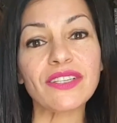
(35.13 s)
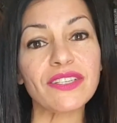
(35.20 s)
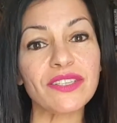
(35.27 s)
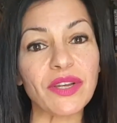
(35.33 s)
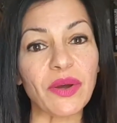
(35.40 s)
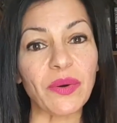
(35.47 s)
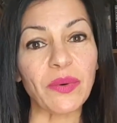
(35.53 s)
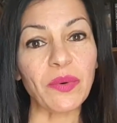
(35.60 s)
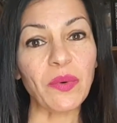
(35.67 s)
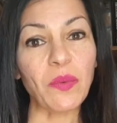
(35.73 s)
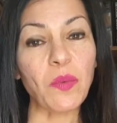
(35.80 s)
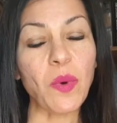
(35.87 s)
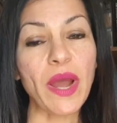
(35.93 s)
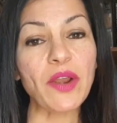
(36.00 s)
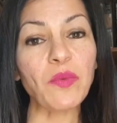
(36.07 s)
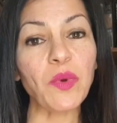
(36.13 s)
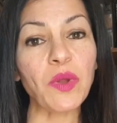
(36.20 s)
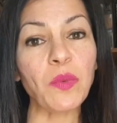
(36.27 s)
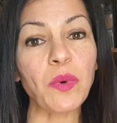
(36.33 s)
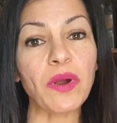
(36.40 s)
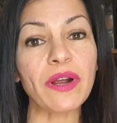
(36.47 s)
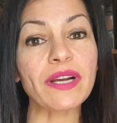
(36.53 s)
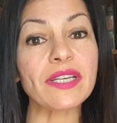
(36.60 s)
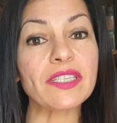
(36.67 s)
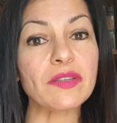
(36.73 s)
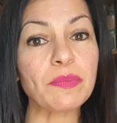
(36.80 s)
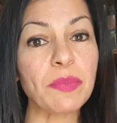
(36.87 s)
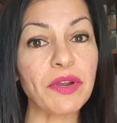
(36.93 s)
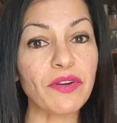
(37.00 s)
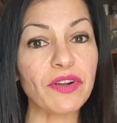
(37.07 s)
So when we work
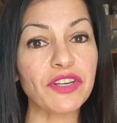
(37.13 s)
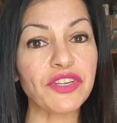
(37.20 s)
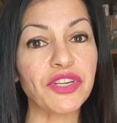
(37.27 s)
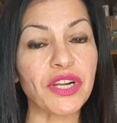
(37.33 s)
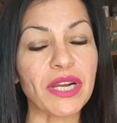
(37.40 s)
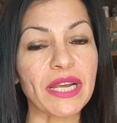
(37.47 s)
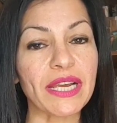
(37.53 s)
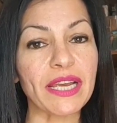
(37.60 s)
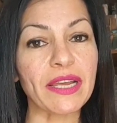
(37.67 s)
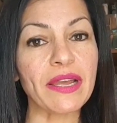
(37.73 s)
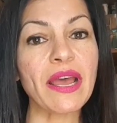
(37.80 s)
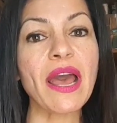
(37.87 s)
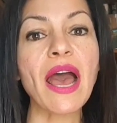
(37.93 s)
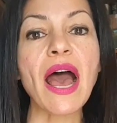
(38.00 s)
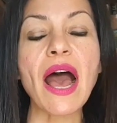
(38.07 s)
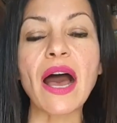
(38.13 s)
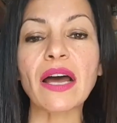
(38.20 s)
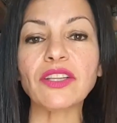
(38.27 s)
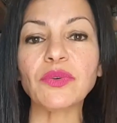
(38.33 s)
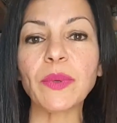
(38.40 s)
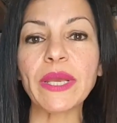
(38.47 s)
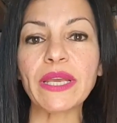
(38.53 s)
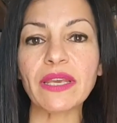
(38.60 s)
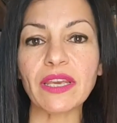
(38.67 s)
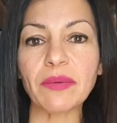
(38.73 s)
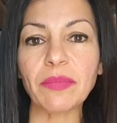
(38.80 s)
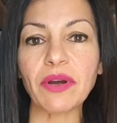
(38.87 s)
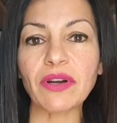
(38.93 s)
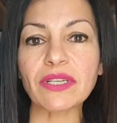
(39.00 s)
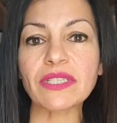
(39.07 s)
spiritually, how do we
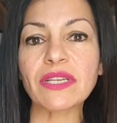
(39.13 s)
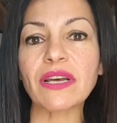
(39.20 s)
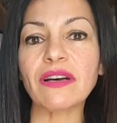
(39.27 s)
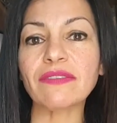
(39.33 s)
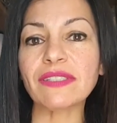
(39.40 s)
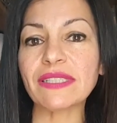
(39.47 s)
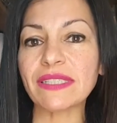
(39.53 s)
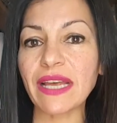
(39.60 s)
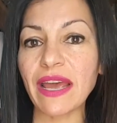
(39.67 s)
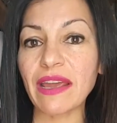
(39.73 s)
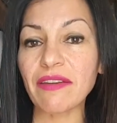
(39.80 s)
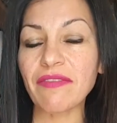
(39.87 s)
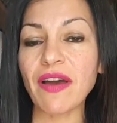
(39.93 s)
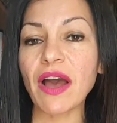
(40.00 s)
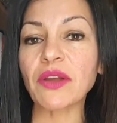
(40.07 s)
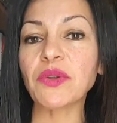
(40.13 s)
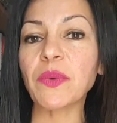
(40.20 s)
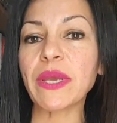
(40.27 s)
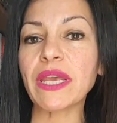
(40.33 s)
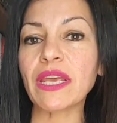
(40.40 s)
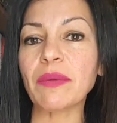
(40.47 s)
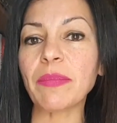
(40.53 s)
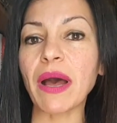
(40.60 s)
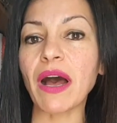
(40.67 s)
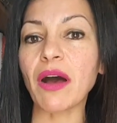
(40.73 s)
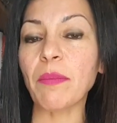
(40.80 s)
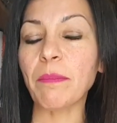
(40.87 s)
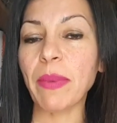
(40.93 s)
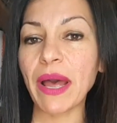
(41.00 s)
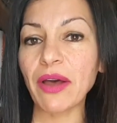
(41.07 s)
keep ourselves safe? How do we keep
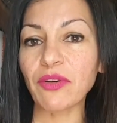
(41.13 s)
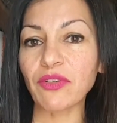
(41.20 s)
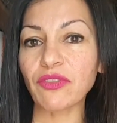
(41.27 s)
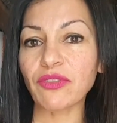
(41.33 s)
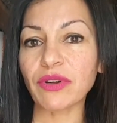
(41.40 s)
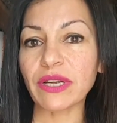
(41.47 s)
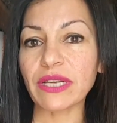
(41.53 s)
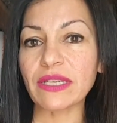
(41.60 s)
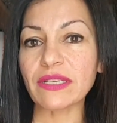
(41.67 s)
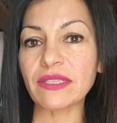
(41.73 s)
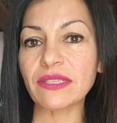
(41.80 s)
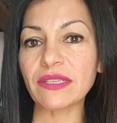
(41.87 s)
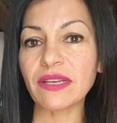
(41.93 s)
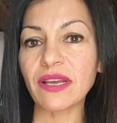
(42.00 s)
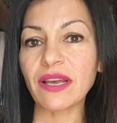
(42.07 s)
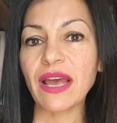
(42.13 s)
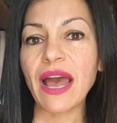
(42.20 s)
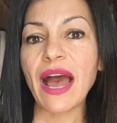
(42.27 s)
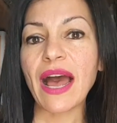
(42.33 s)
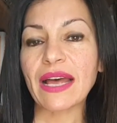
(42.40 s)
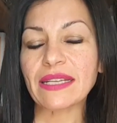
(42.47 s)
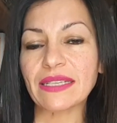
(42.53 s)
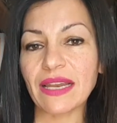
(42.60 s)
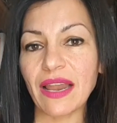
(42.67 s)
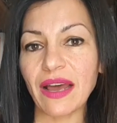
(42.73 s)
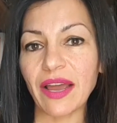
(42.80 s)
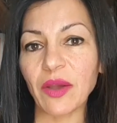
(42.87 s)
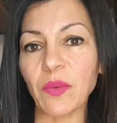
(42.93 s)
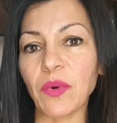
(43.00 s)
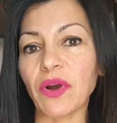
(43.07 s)
our boundaries as
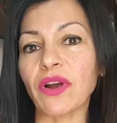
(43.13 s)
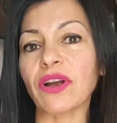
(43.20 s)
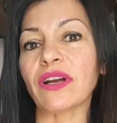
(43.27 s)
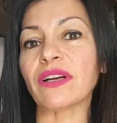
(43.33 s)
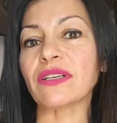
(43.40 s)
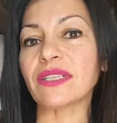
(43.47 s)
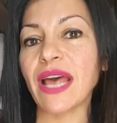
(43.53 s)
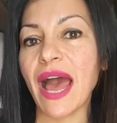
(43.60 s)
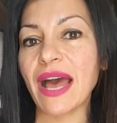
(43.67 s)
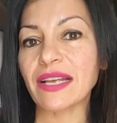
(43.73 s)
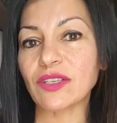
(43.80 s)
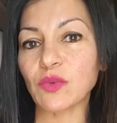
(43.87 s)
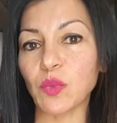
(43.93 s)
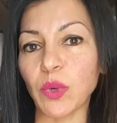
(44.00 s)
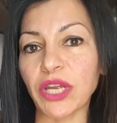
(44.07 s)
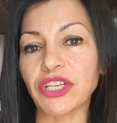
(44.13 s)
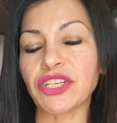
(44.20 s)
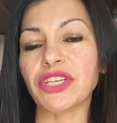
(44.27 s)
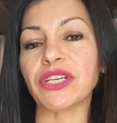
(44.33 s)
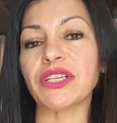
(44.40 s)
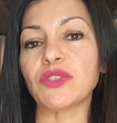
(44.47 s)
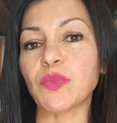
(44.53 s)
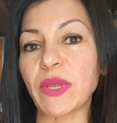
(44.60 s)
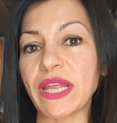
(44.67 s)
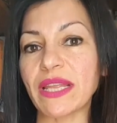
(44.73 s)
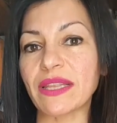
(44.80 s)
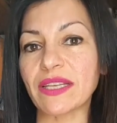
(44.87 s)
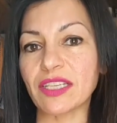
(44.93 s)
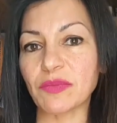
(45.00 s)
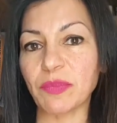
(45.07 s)
light workers, as witches
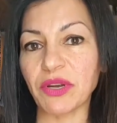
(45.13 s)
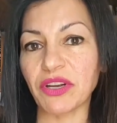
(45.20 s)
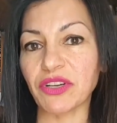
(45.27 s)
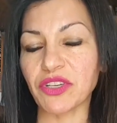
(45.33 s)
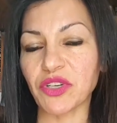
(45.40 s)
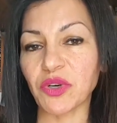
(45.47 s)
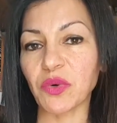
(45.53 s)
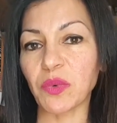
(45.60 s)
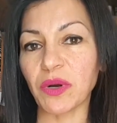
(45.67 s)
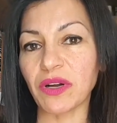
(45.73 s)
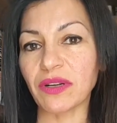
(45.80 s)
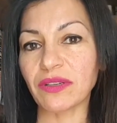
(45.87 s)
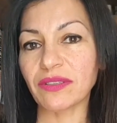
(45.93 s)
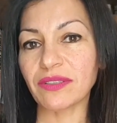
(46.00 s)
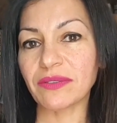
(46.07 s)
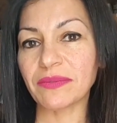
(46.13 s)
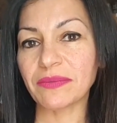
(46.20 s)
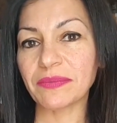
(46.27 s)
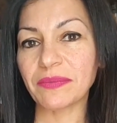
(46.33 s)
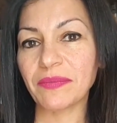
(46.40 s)
within the spiritual world?